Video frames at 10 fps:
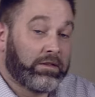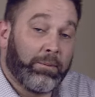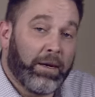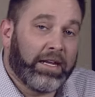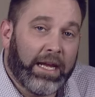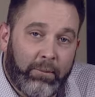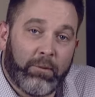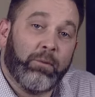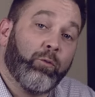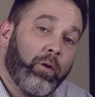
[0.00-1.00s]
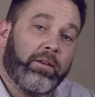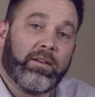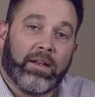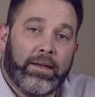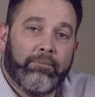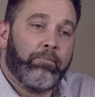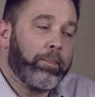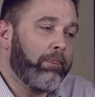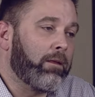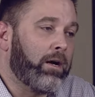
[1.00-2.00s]
Somebody came to me recently,
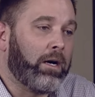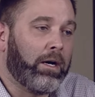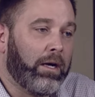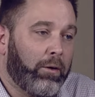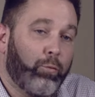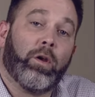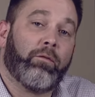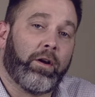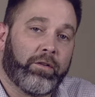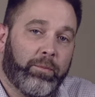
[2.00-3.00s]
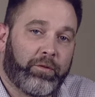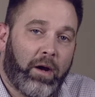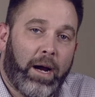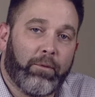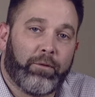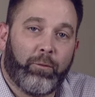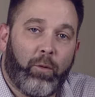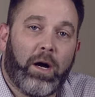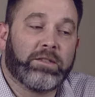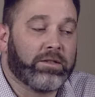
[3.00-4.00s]
uh, one of our subscribers who
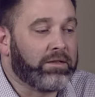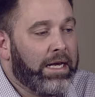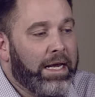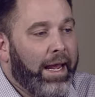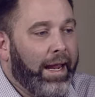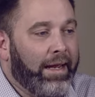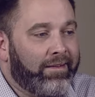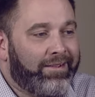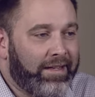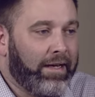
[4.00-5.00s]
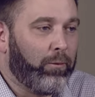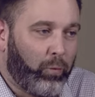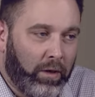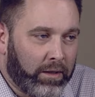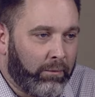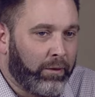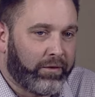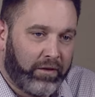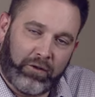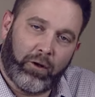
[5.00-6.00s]
watches, and said one of the
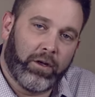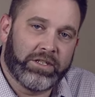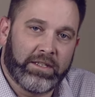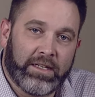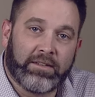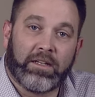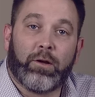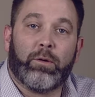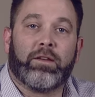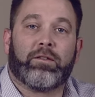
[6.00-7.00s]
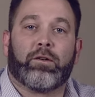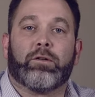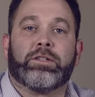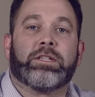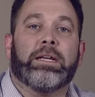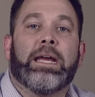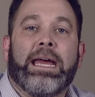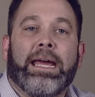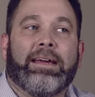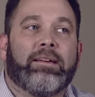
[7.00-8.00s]
most discouraging things to deal with as a Christian
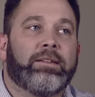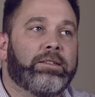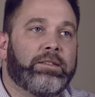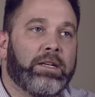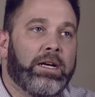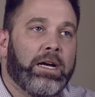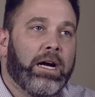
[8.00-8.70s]
is